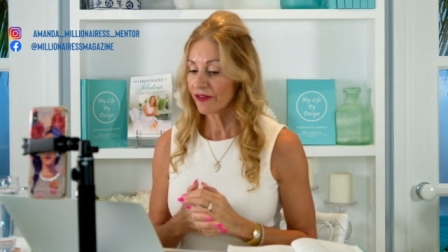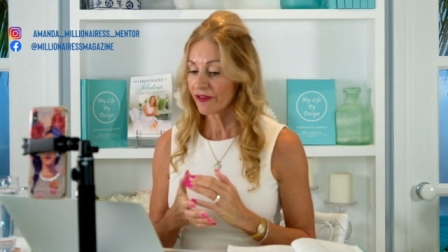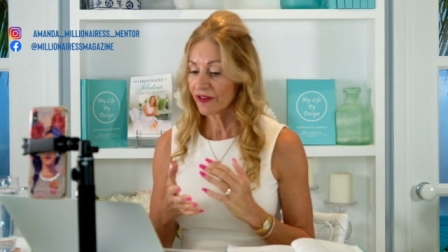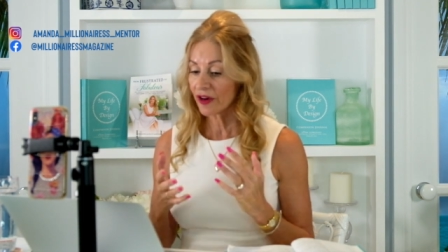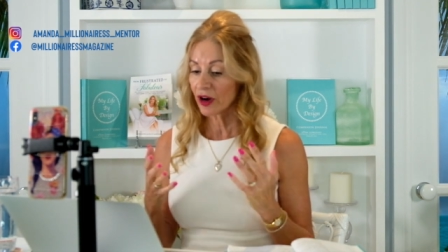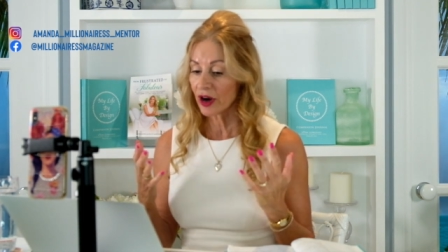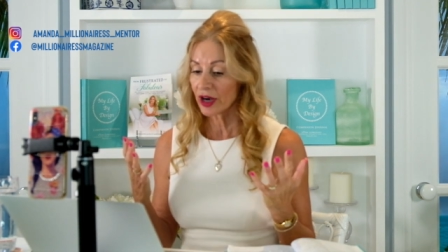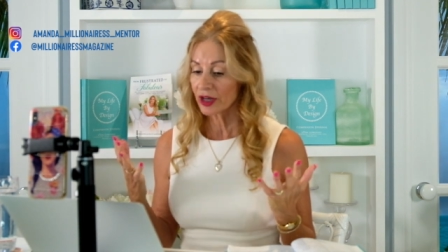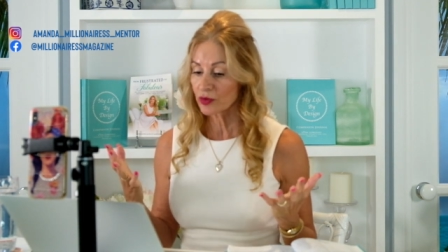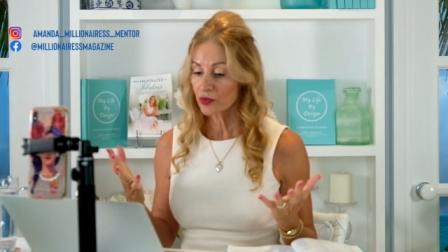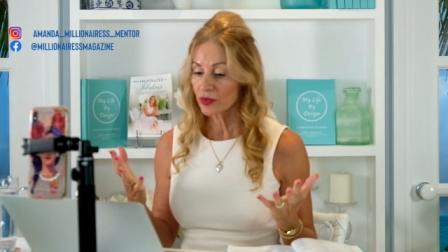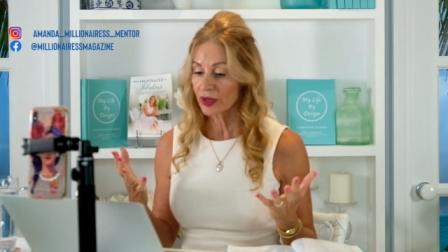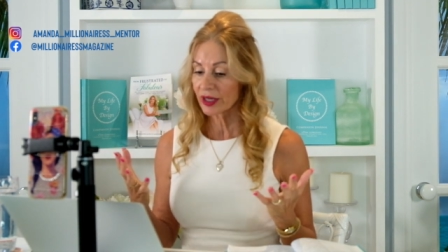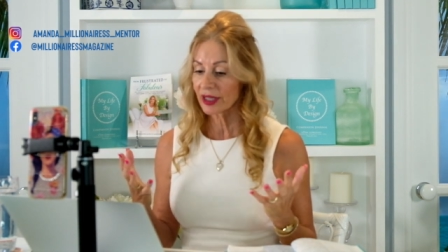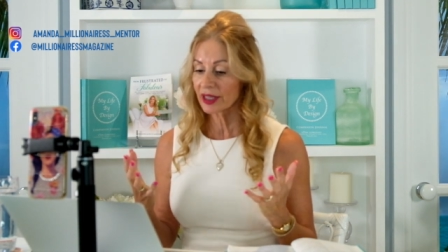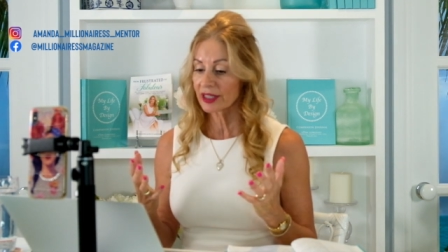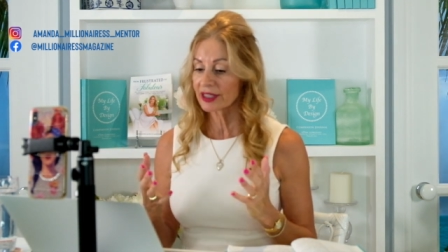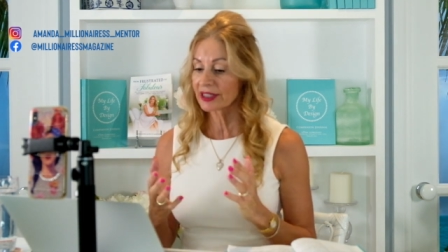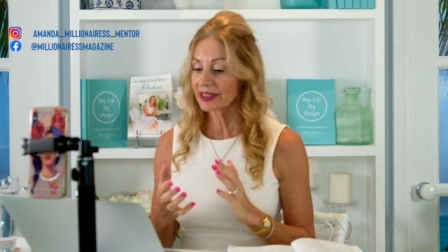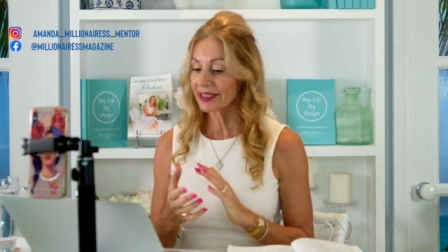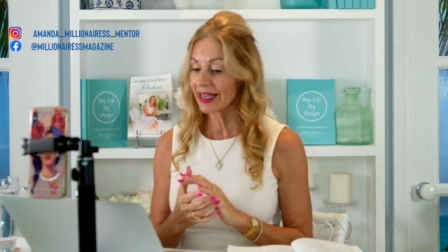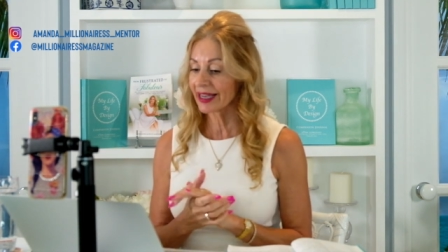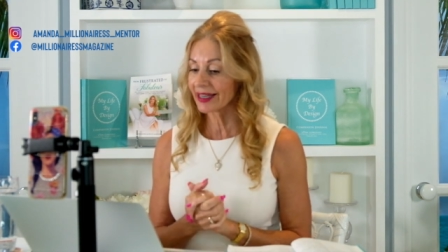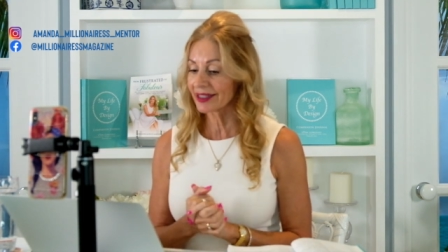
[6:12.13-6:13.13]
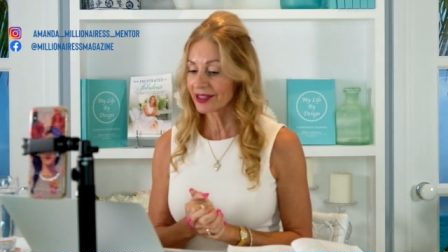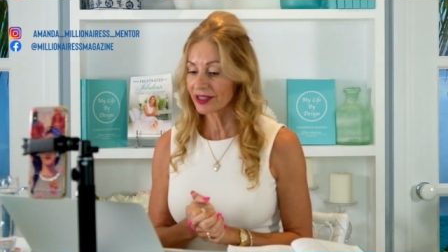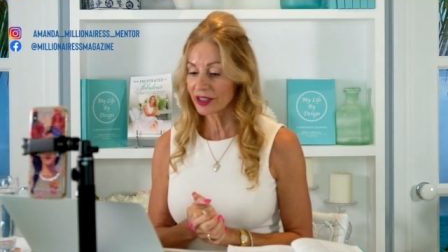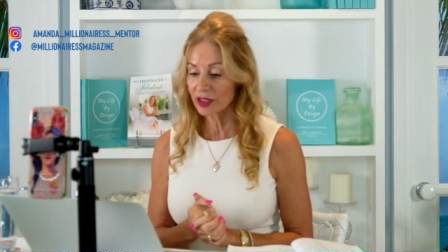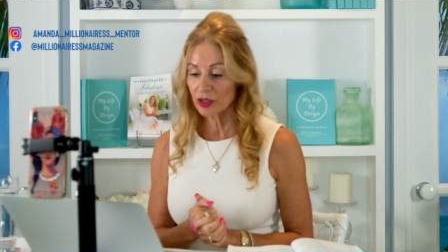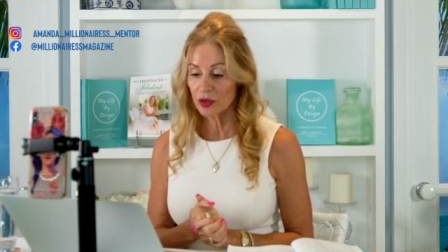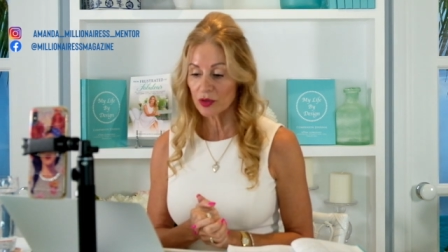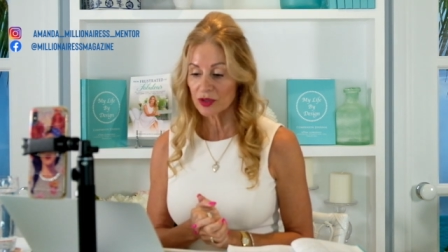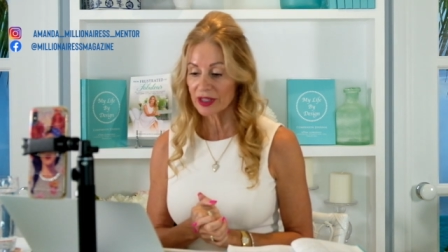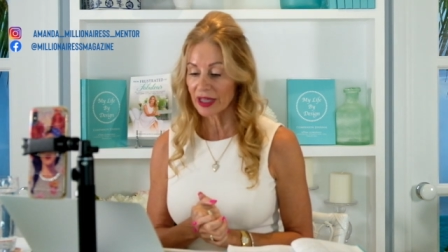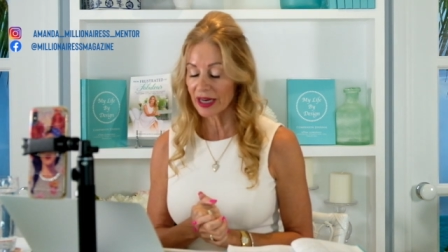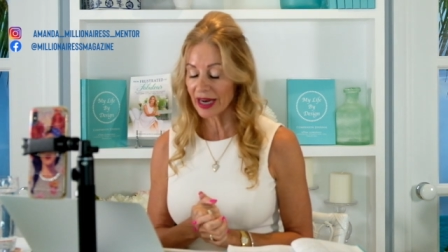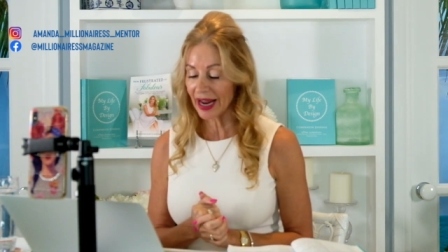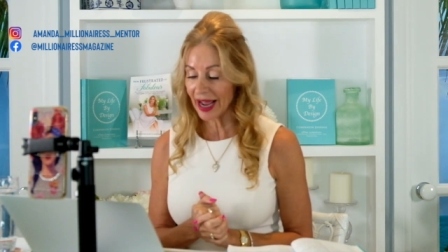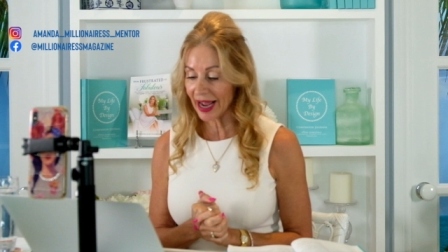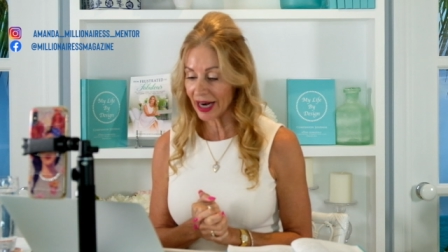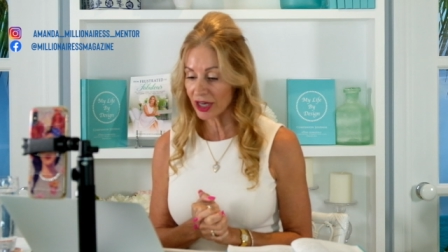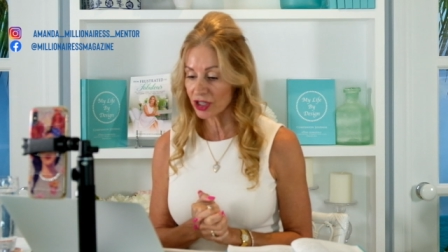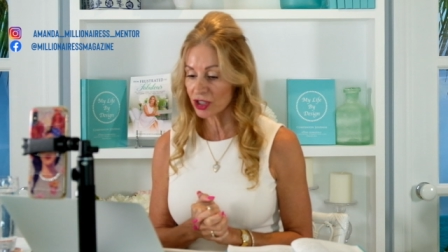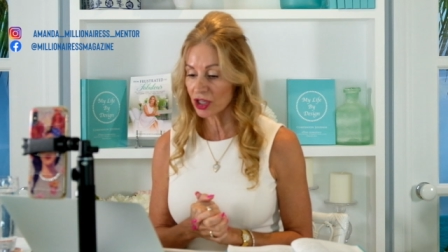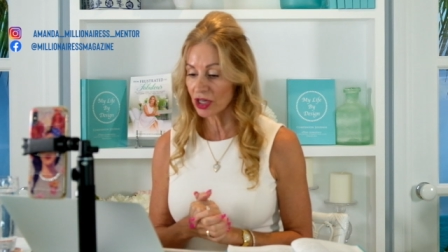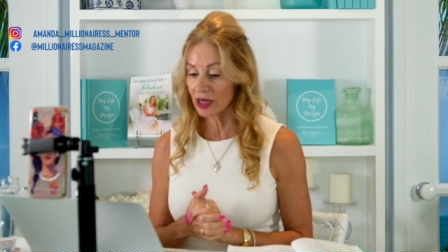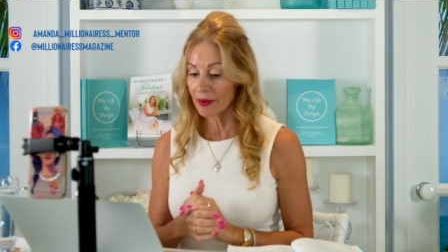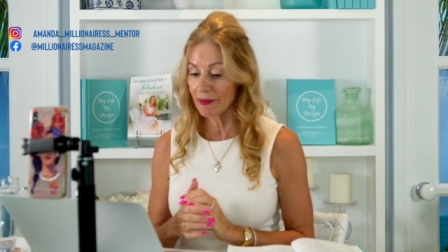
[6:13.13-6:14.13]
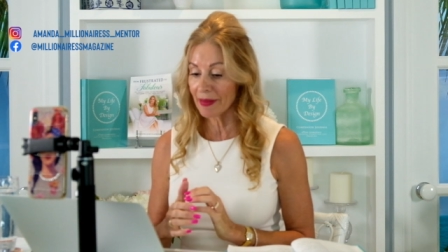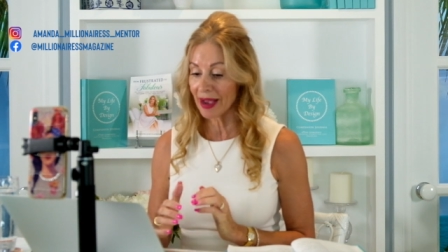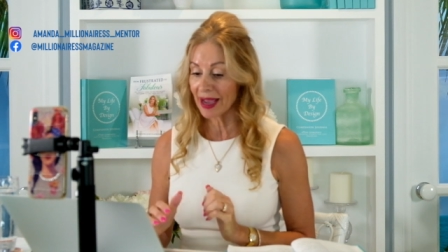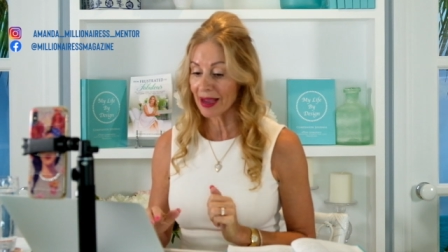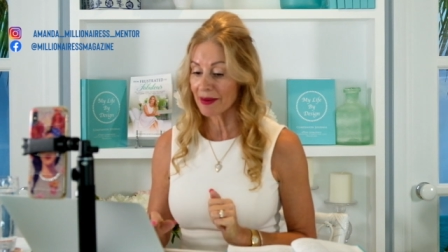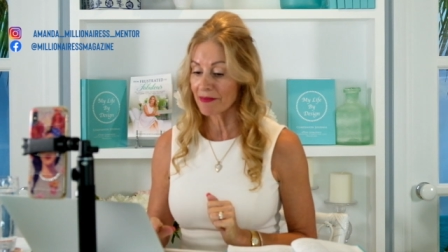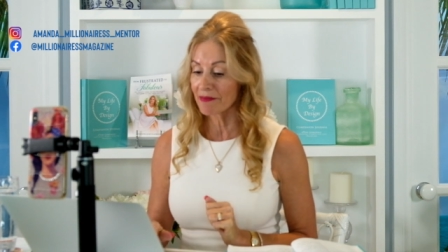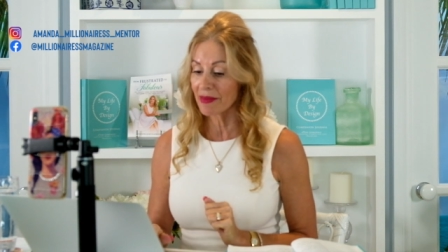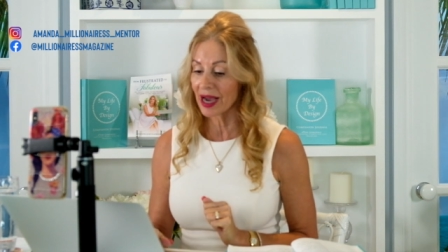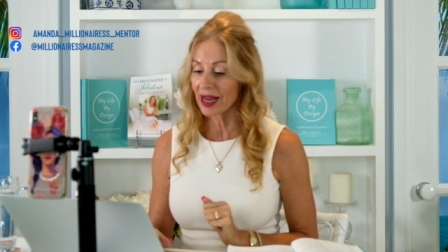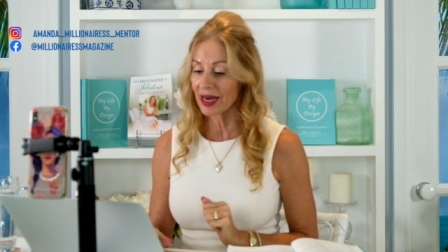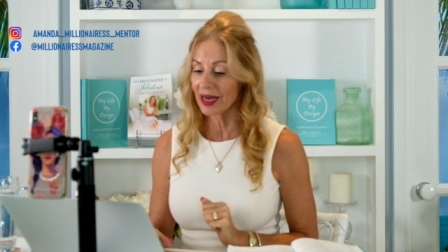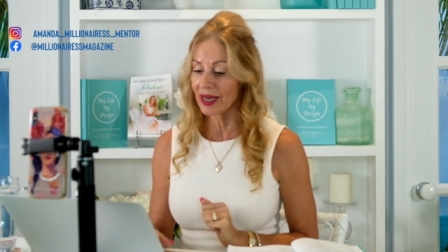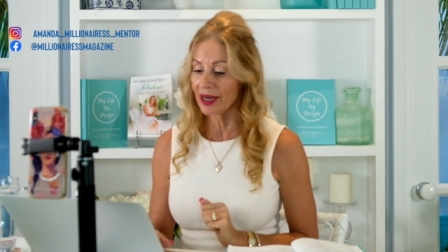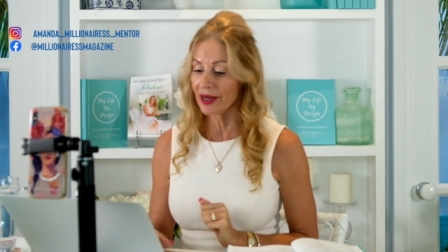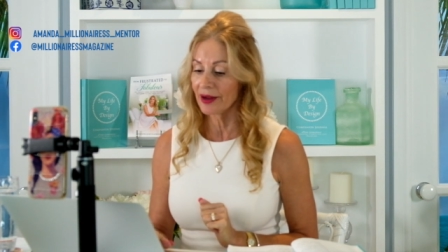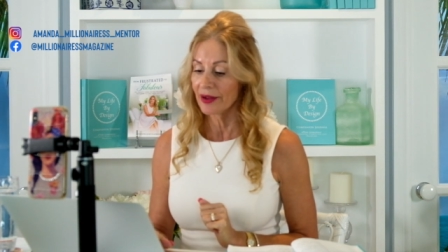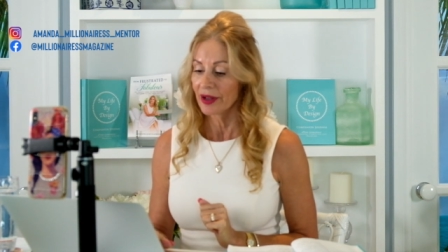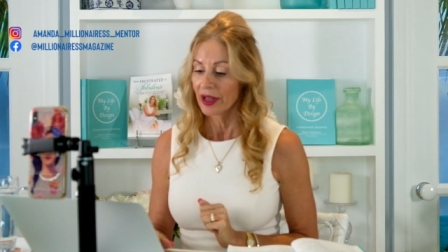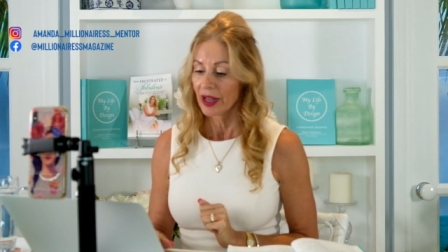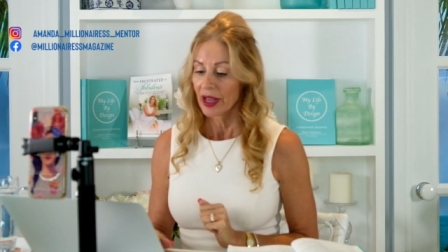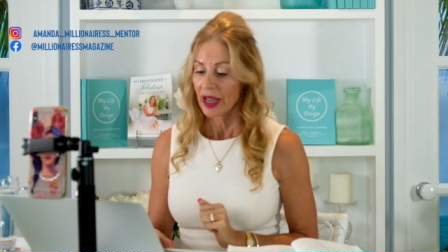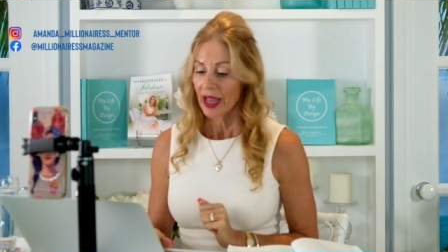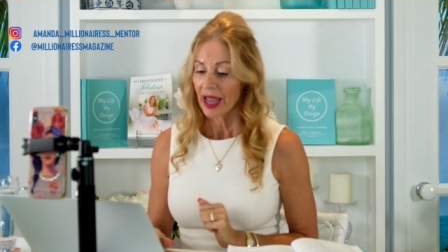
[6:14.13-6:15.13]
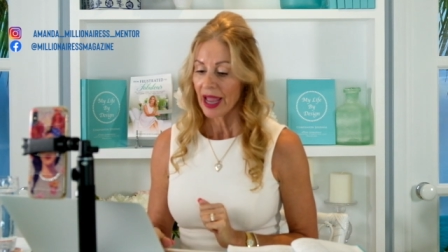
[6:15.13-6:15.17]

find real estate deals that actually make money?